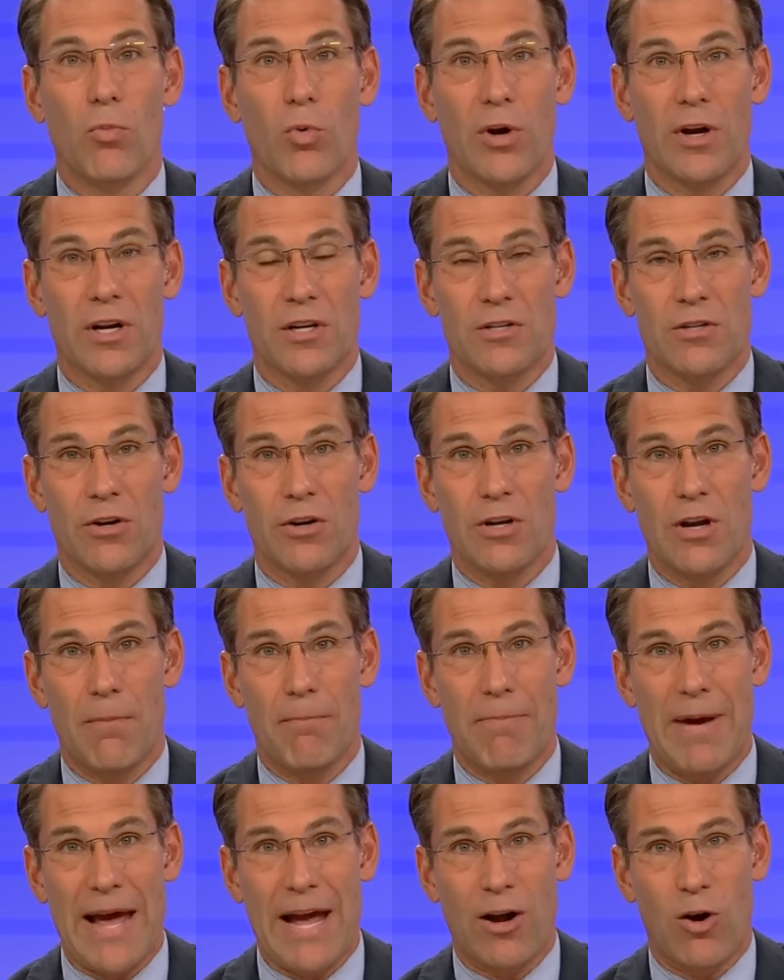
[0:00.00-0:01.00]
We're going to turn you
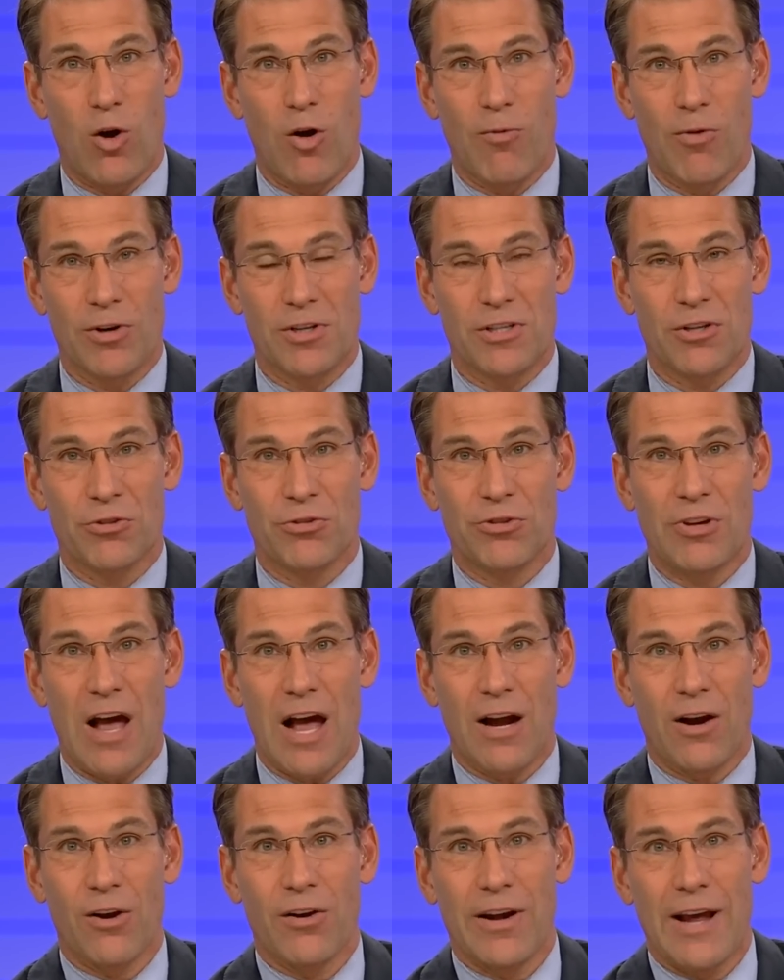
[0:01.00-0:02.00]
back over to
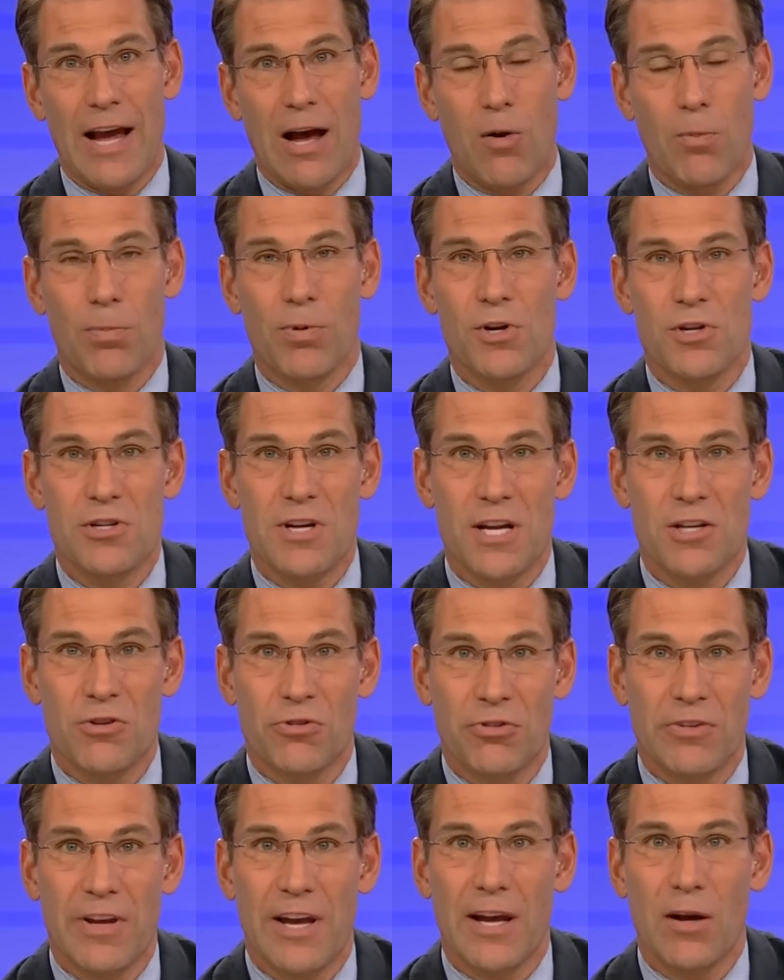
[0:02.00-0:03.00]
soccer now. Appreciate you
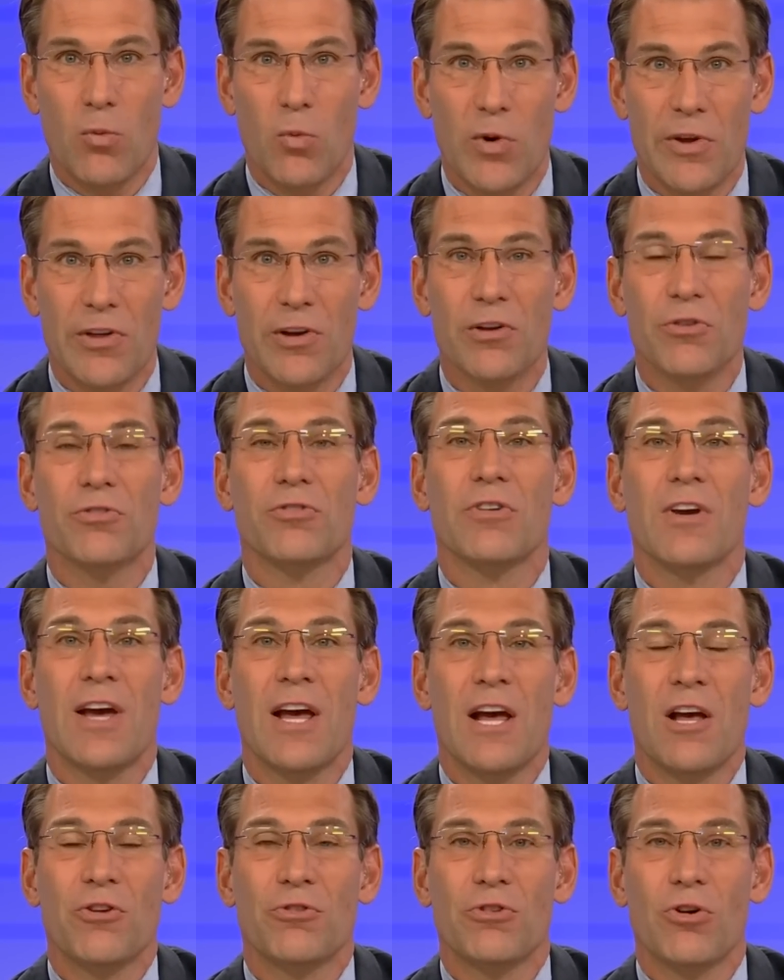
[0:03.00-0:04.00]
staying with us.
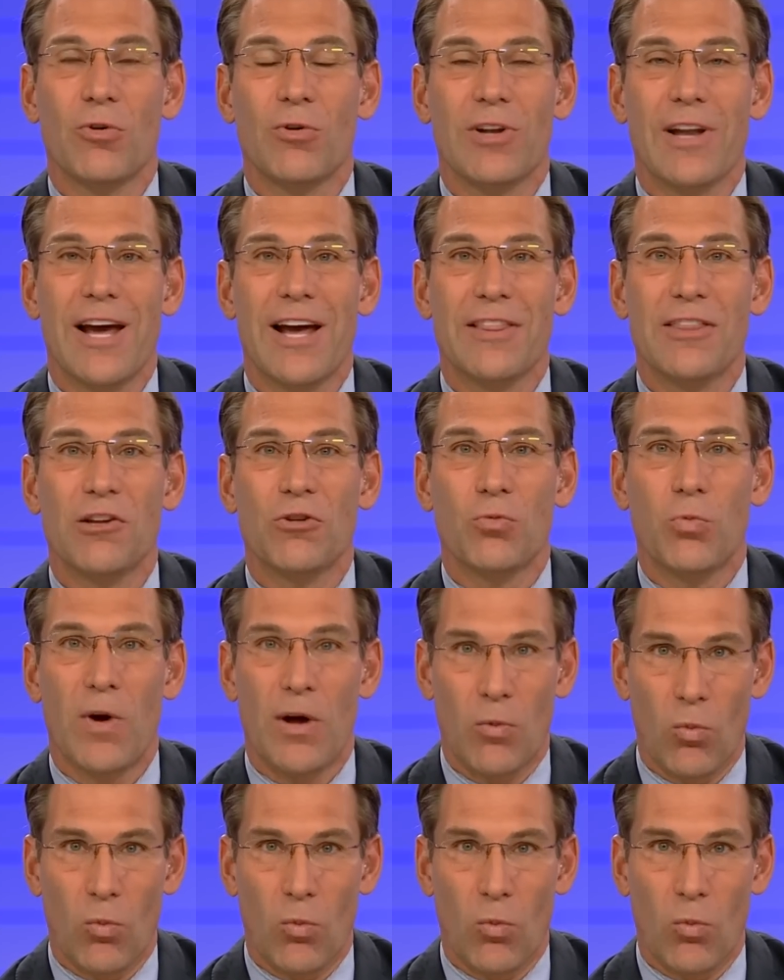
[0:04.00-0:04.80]
So glad this went